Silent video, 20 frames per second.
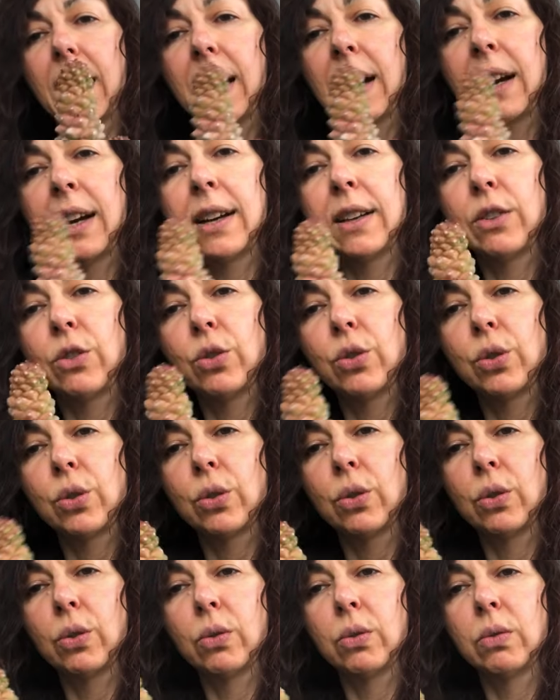uh,
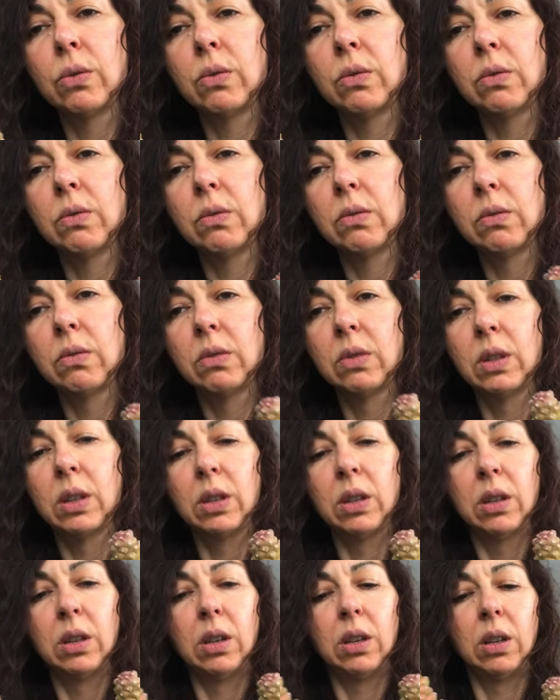to,
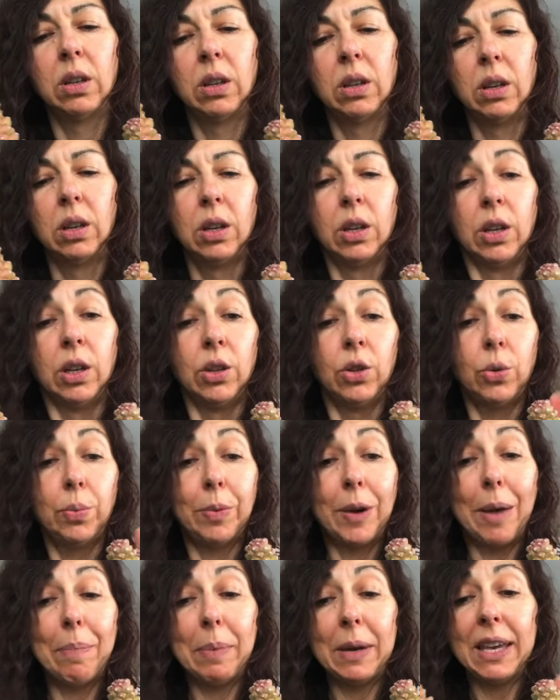to
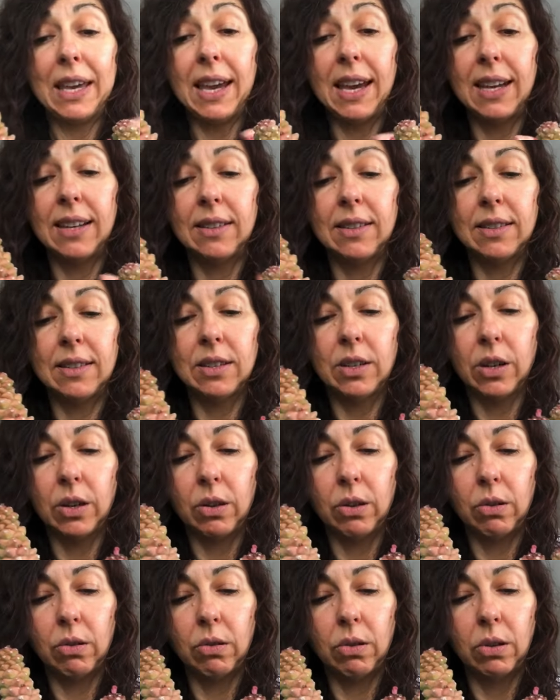propagate.
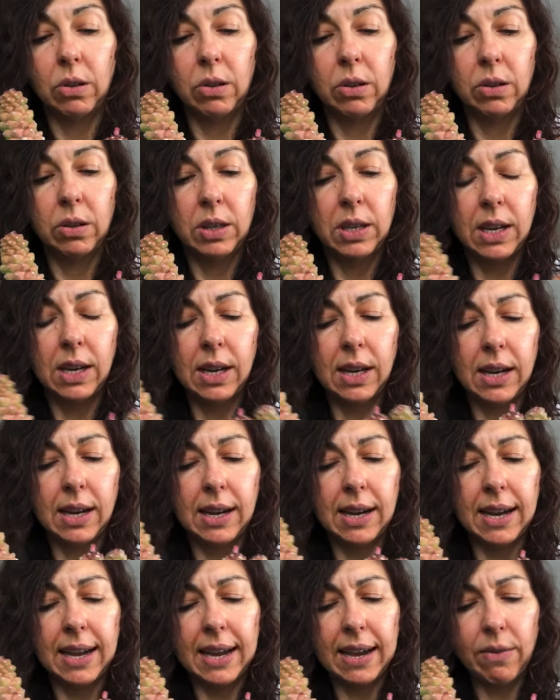So yeah,
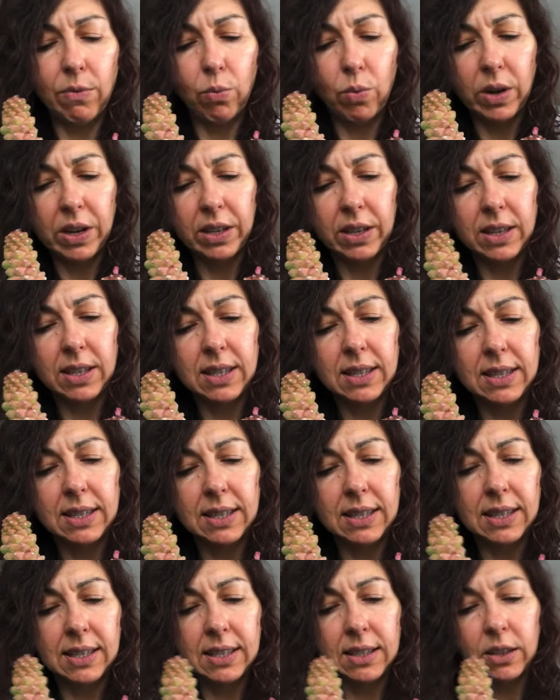I have one that
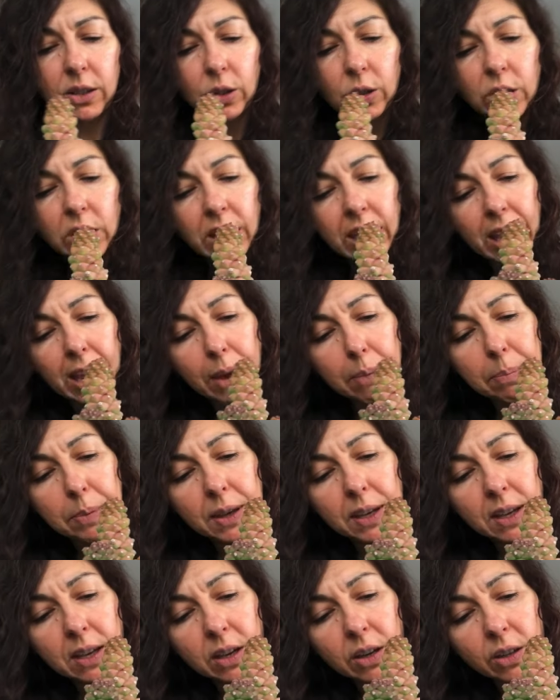doesn't look happy
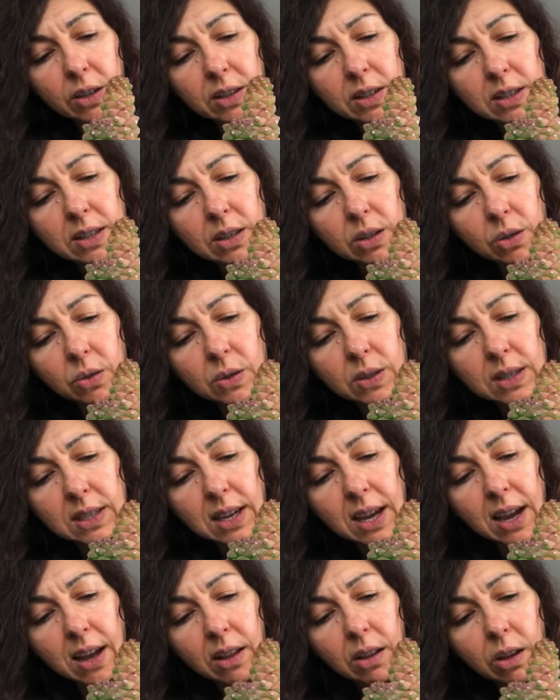here, that looks
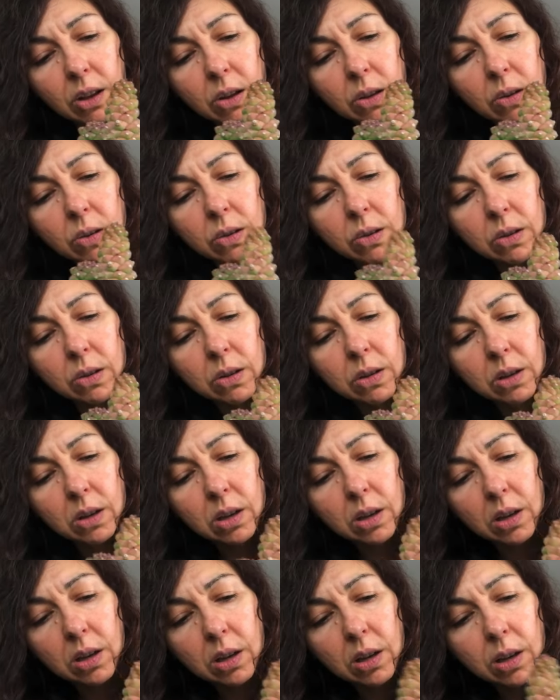yellow.
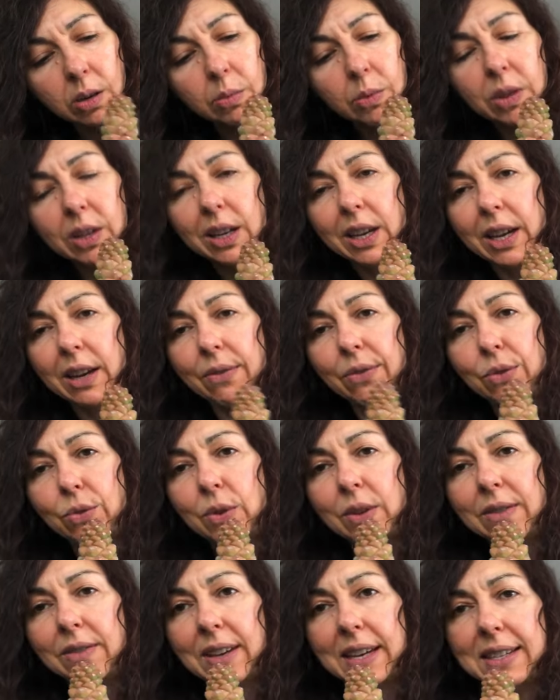I'm gonna have to
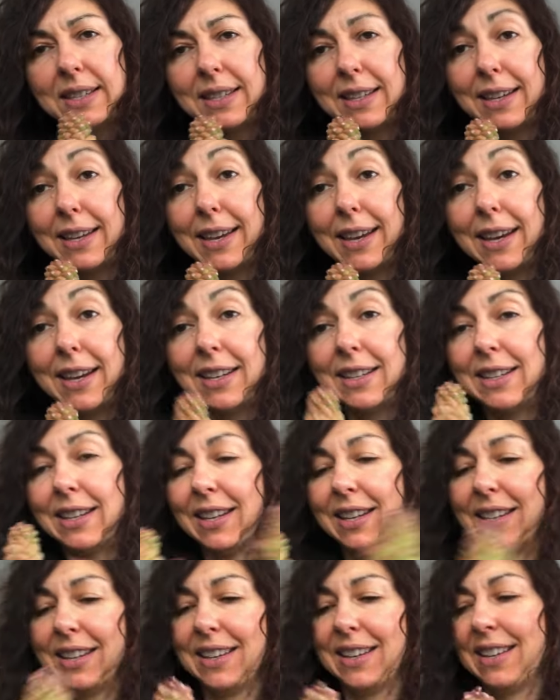investigate.
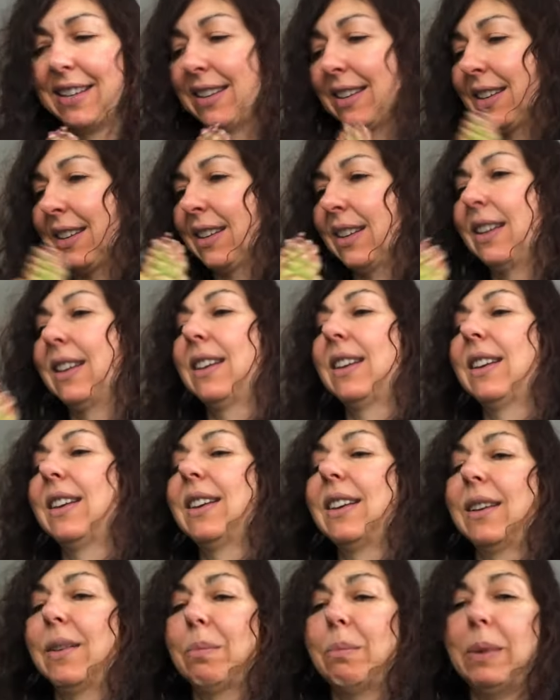
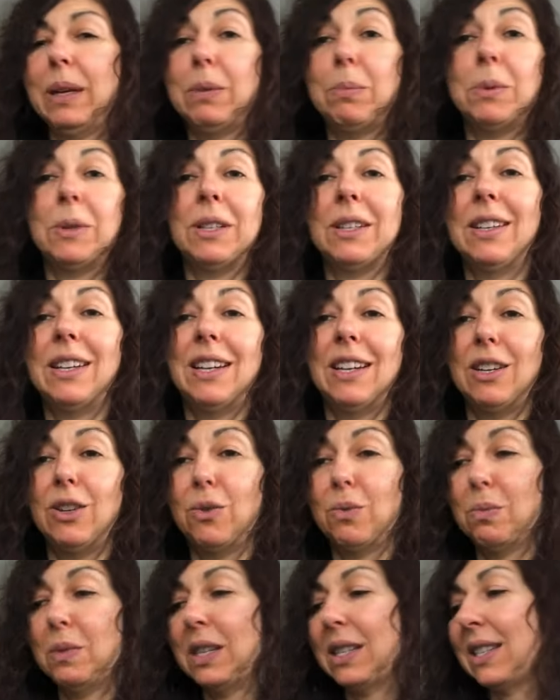But
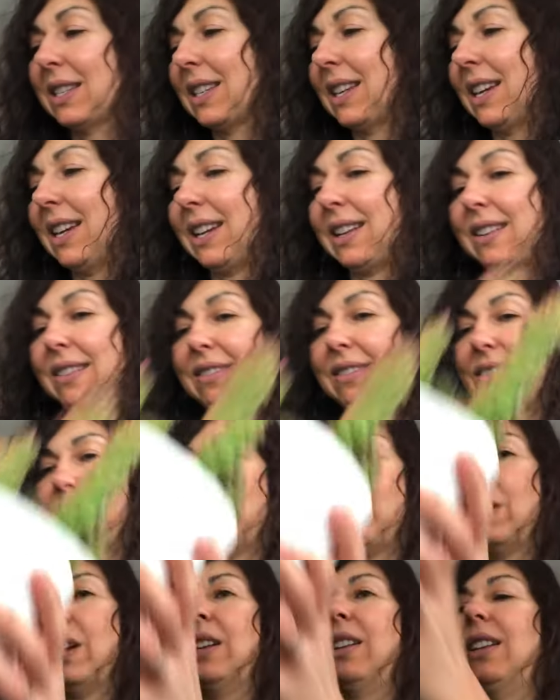Monadenium is like
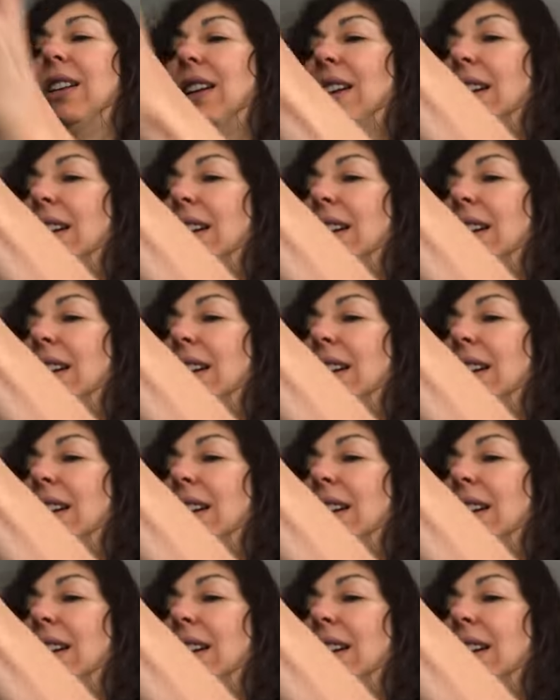one that